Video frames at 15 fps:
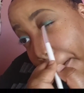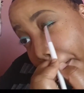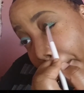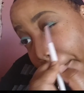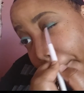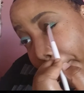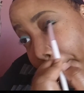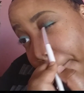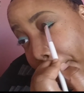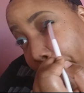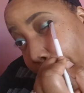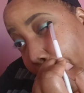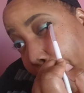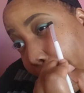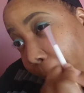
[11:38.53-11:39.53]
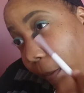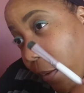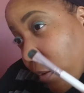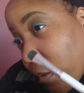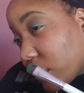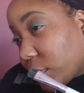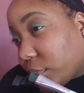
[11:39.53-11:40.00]
rubbing it a
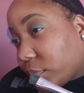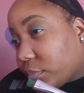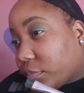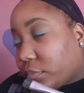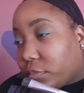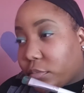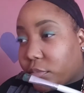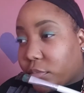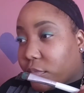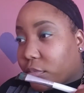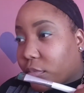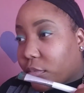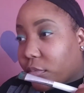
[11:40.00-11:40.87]
little more on.